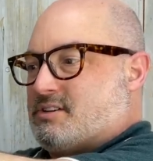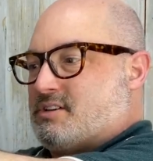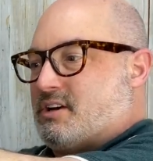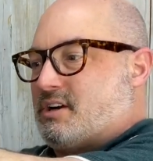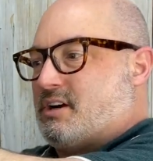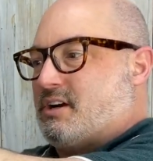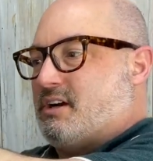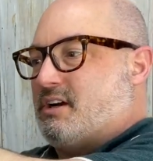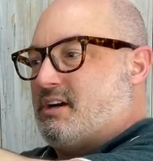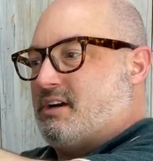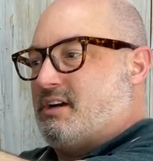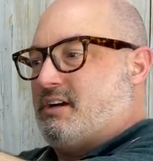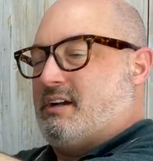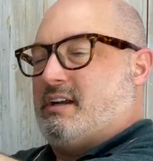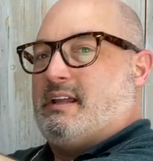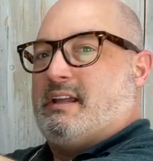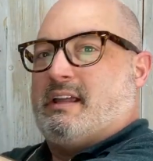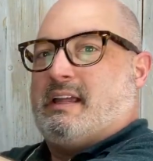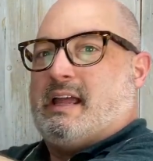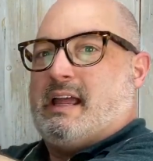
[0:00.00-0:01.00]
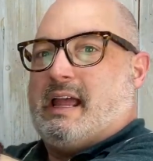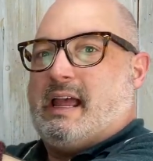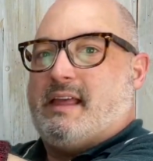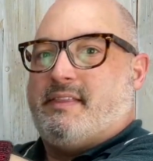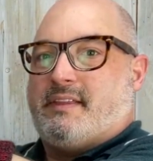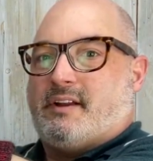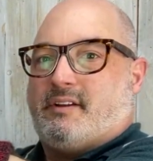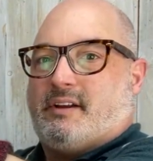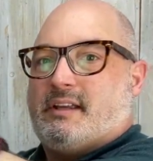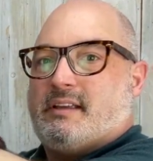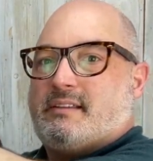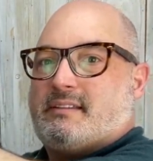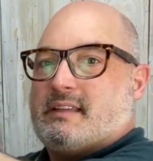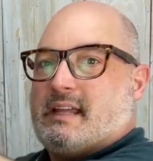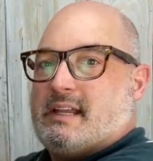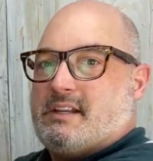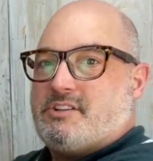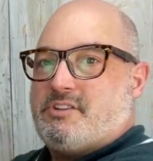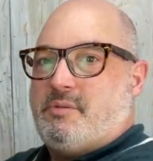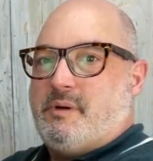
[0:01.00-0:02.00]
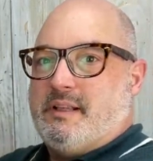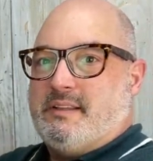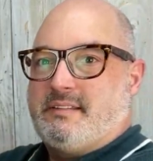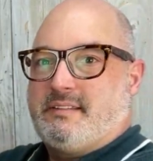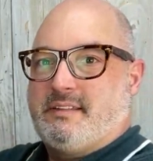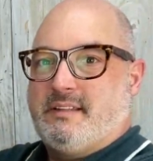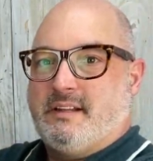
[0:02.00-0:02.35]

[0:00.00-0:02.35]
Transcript: turn, and there is a twist.